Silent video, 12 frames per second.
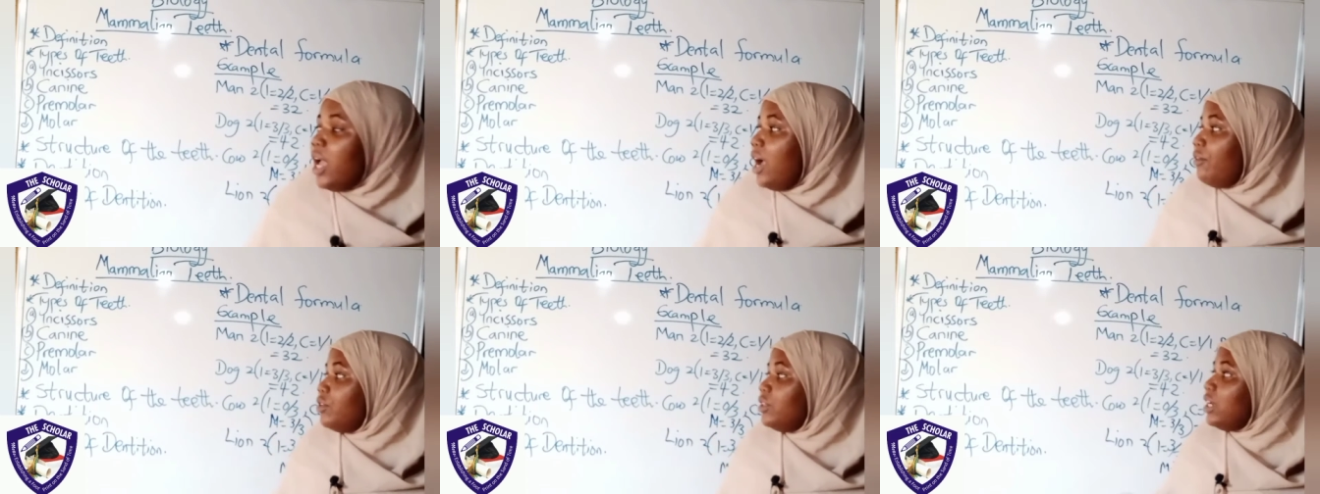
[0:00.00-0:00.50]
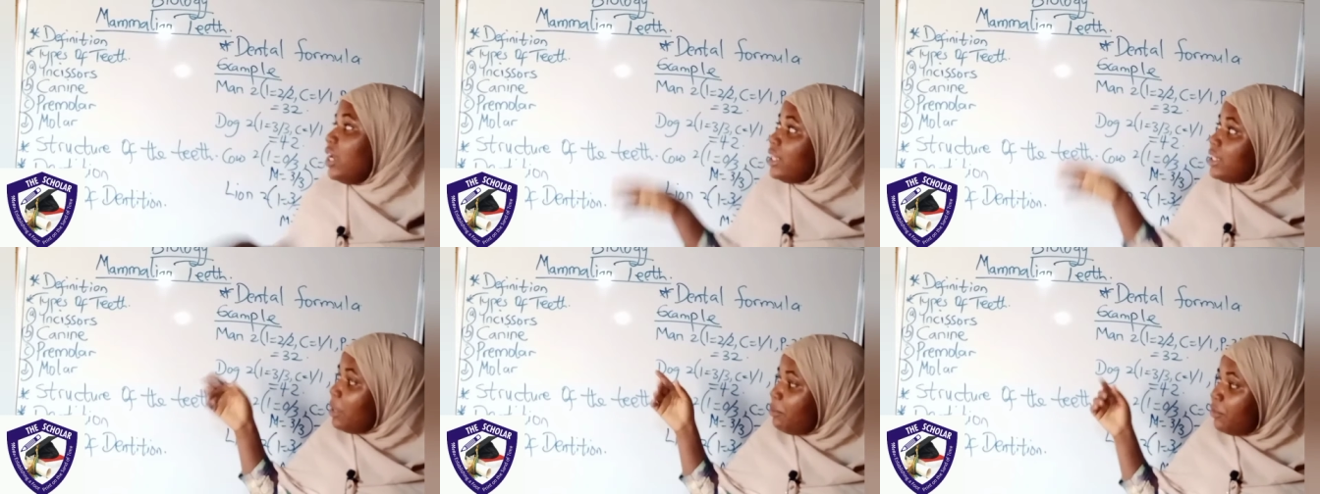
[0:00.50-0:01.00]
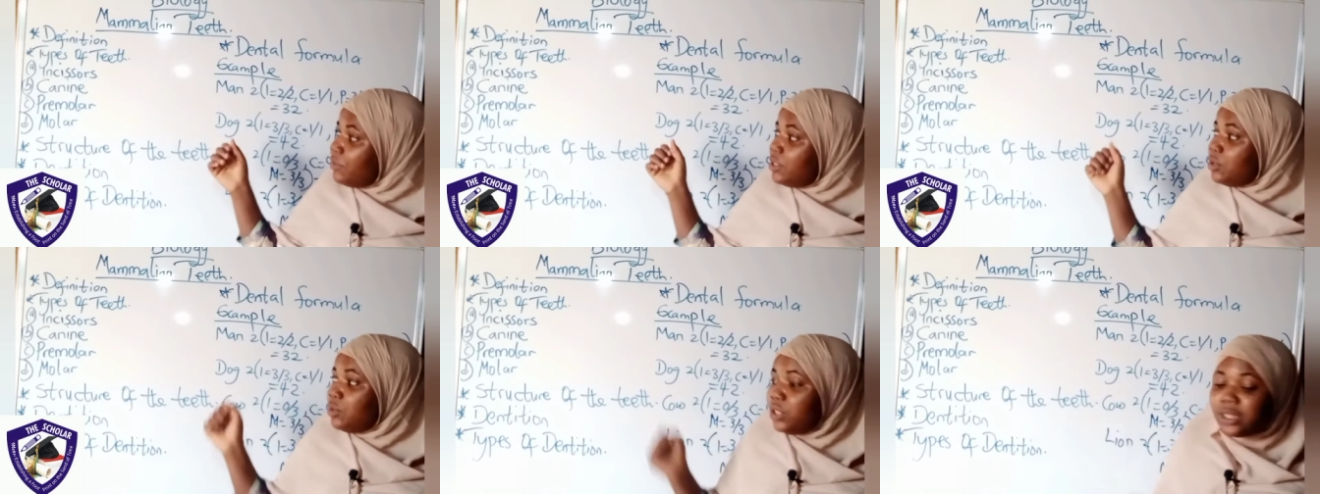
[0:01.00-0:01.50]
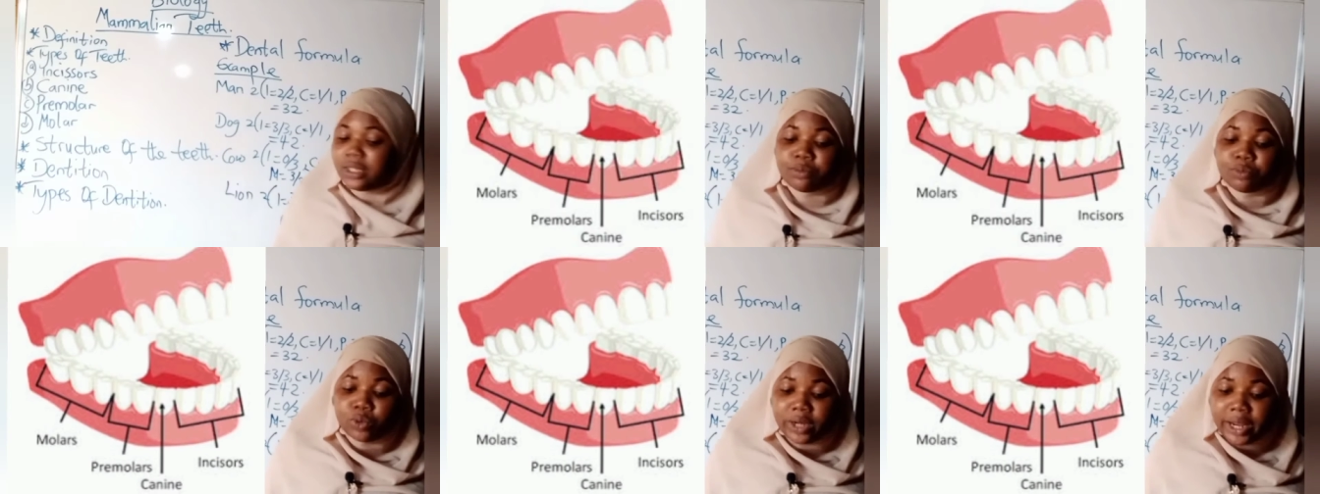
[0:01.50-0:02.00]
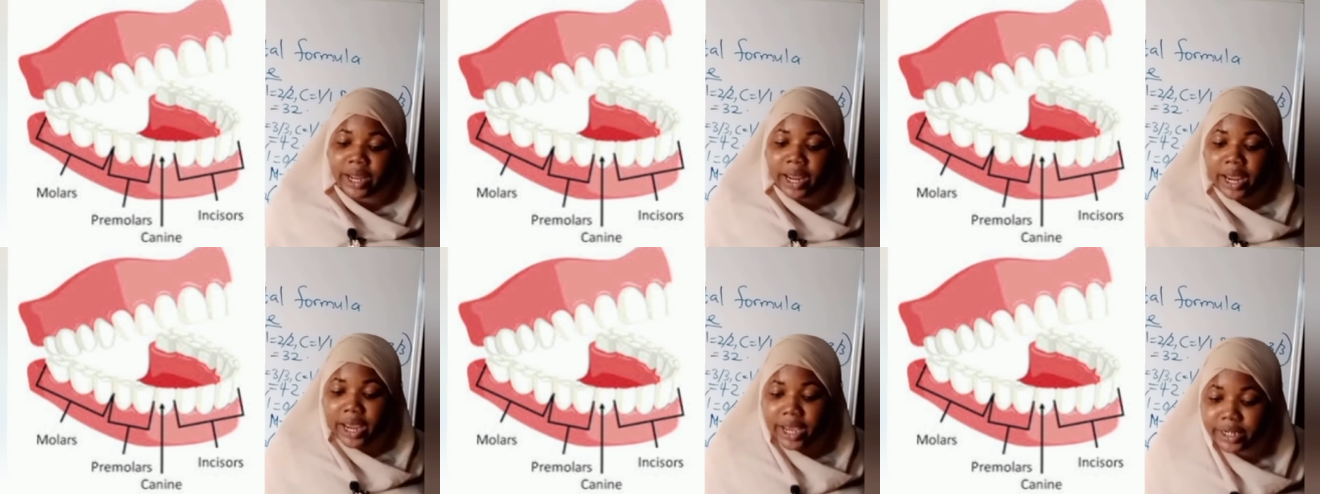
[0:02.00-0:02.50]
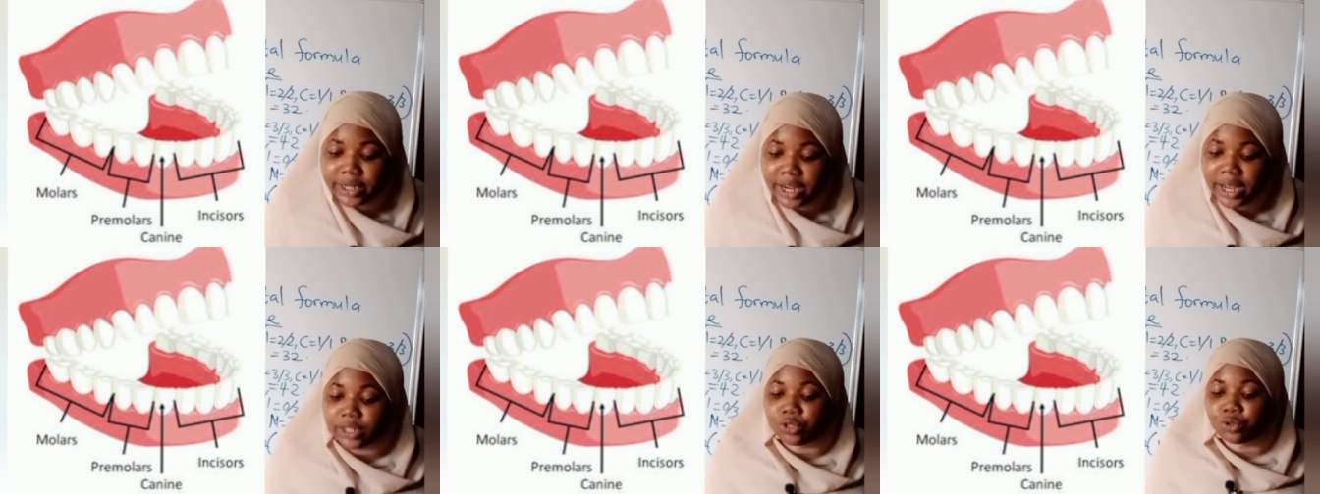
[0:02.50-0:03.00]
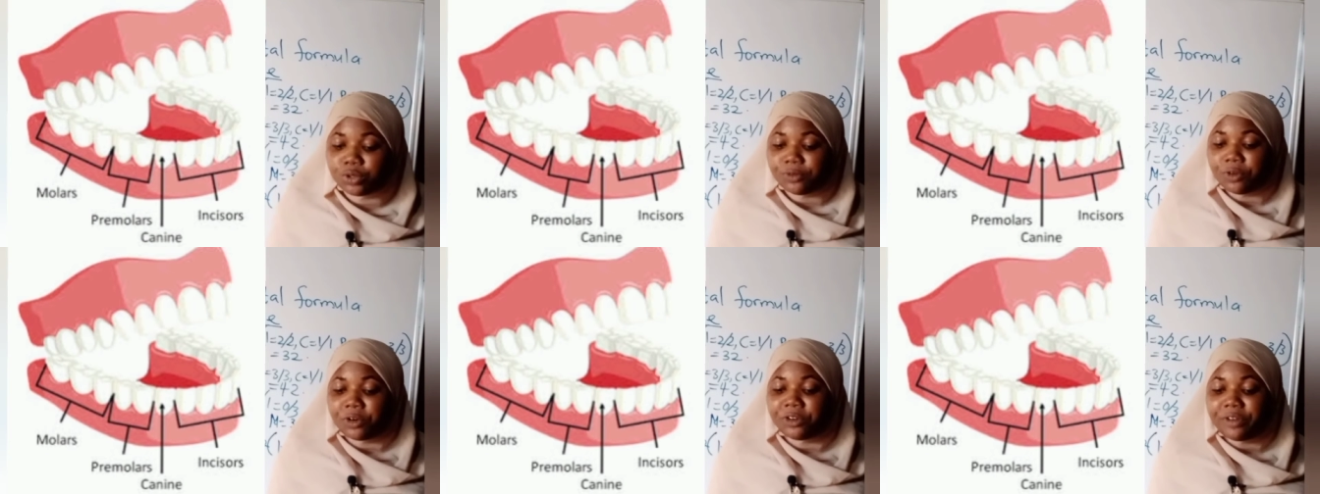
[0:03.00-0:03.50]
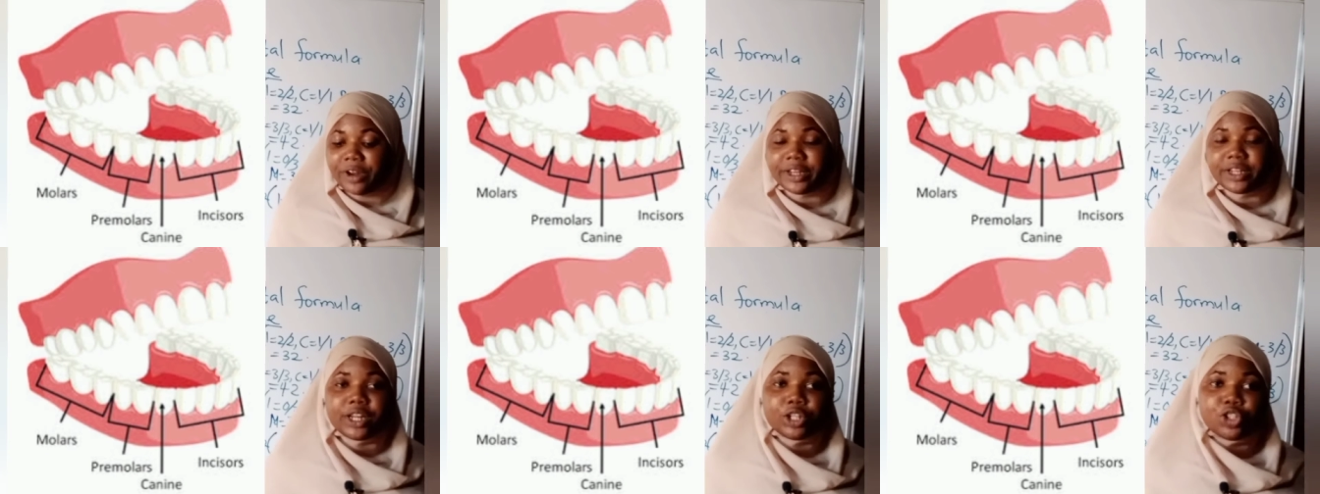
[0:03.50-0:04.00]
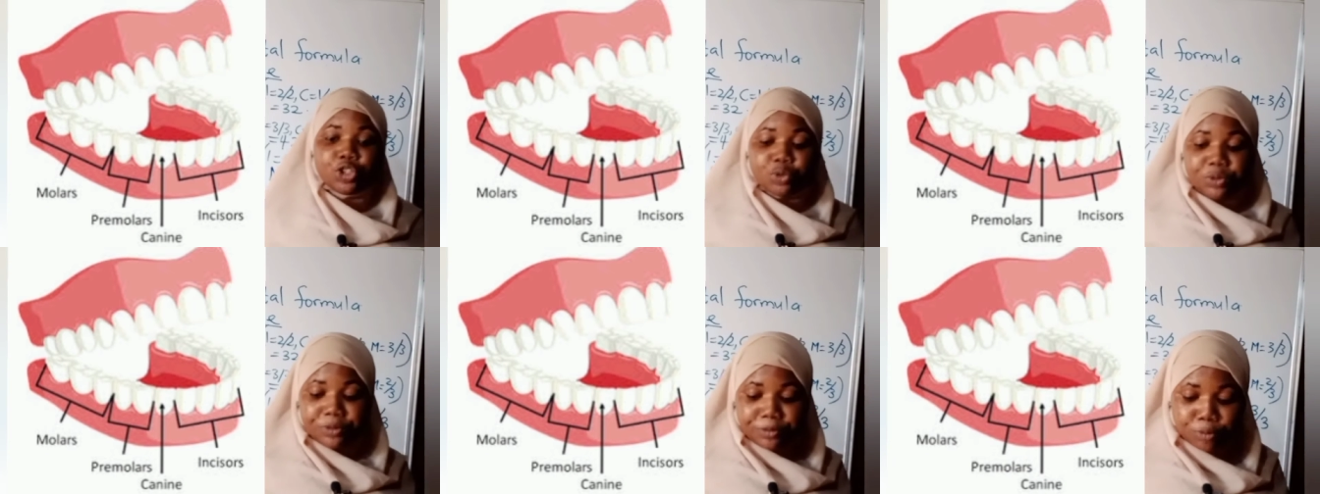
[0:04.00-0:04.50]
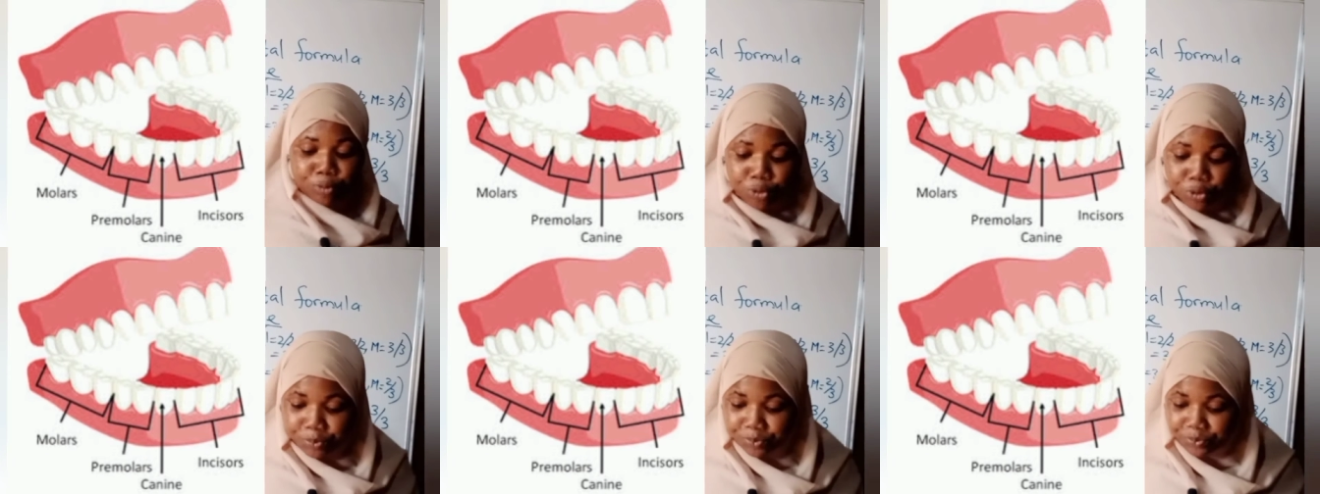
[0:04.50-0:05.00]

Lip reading: And for the last type of teeth, which is the molar, they are used for grinding and chewing food,